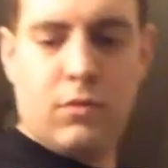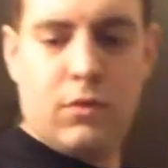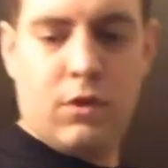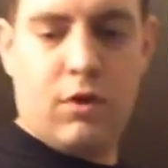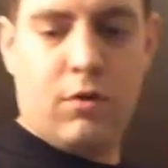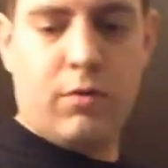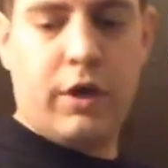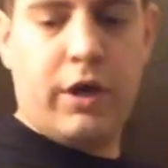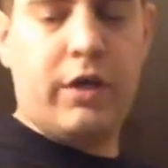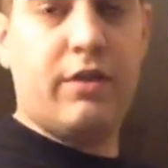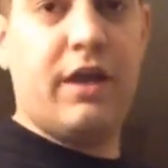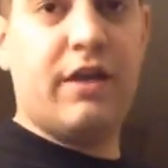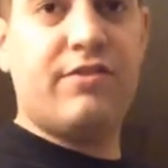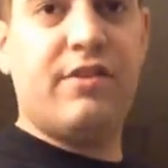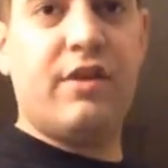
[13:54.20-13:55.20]
All right,
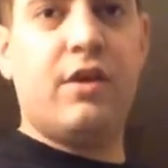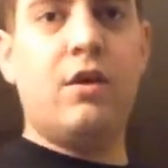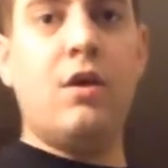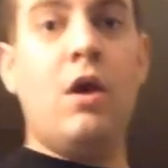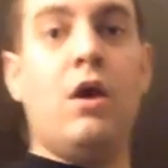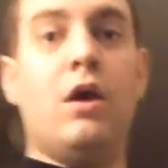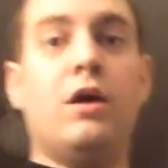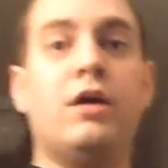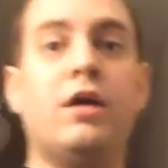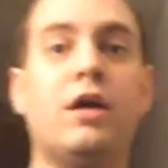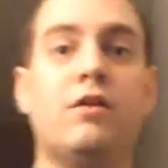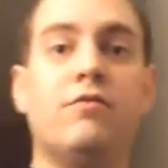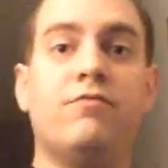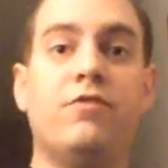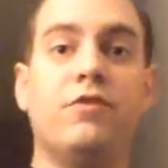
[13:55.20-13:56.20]
that's it.
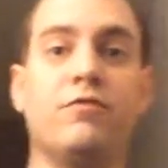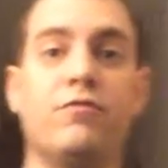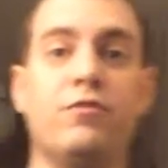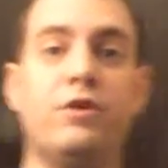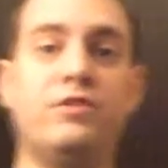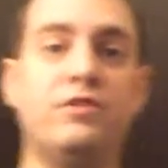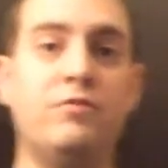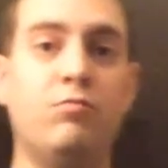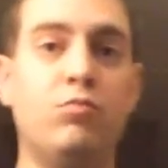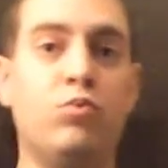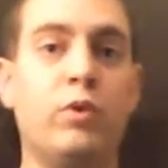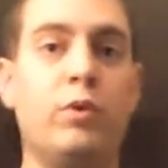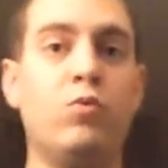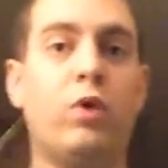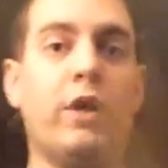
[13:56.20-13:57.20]
Again, feel free to
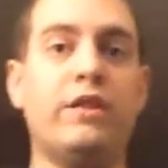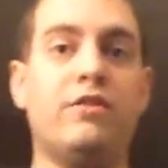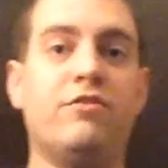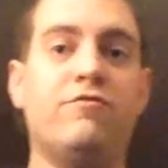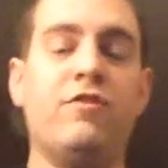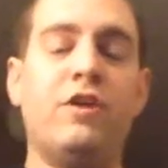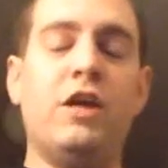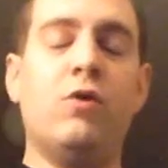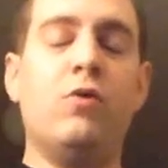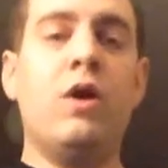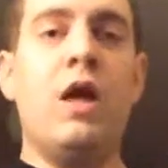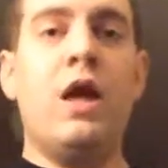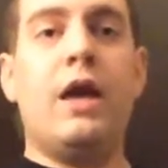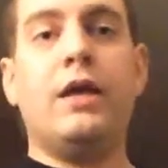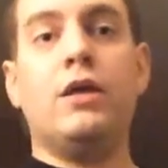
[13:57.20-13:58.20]
rewind this video
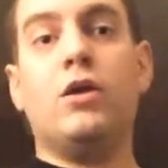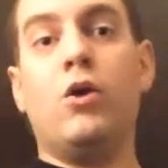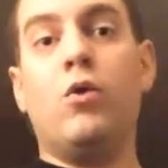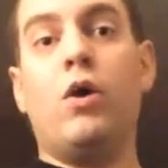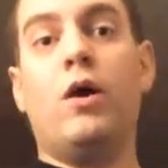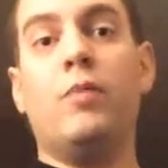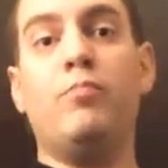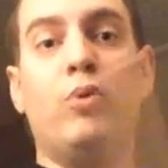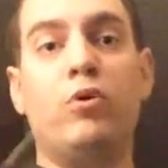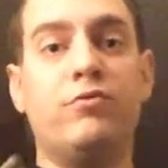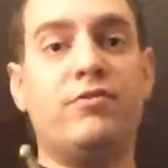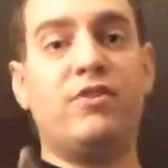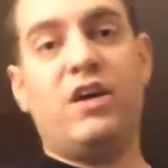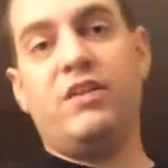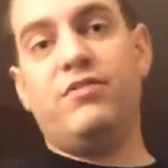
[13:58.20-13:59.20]
and go on
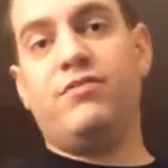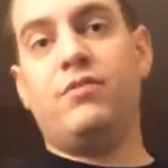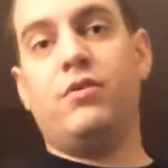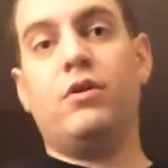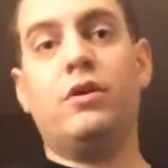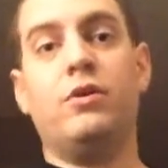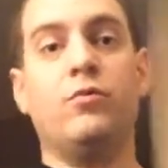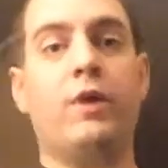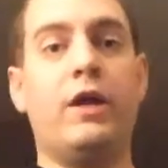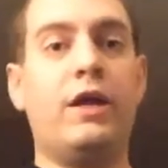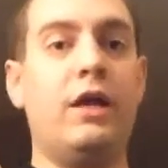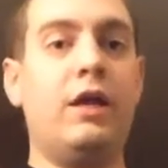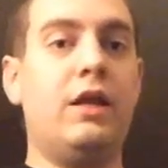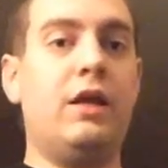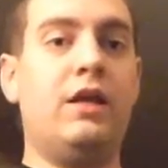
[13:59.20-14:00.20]
both sides. Start on your right
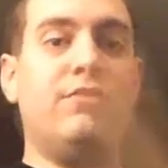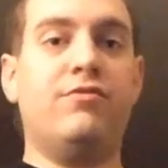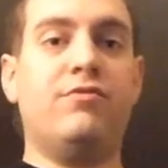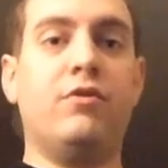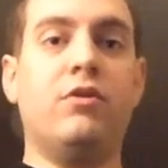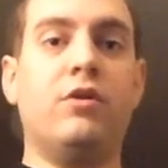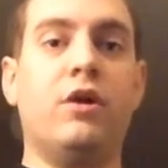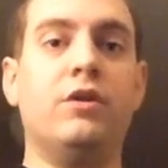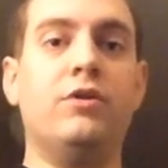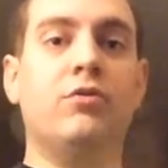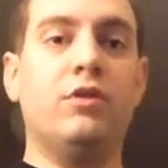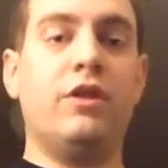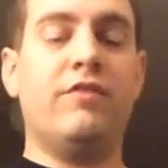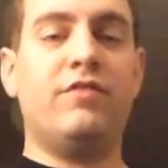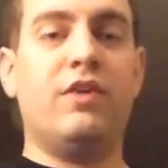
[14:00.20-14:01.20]
hand and start on
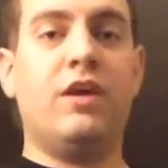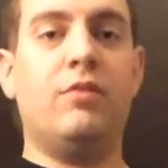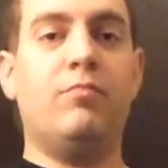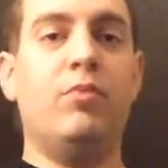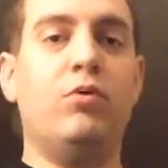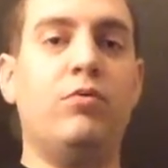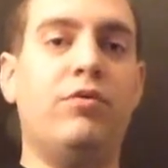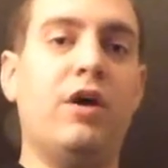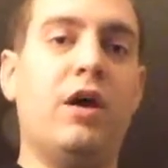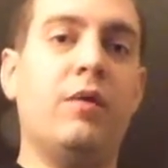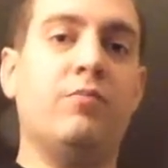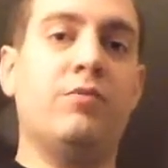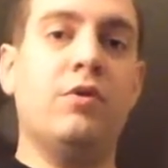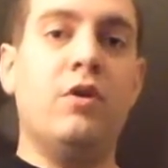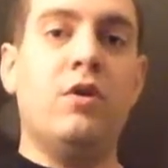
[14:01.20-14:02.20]
your left hand both
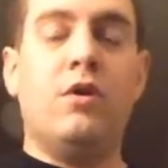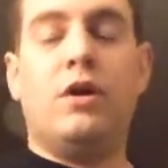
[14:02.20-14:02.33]
times.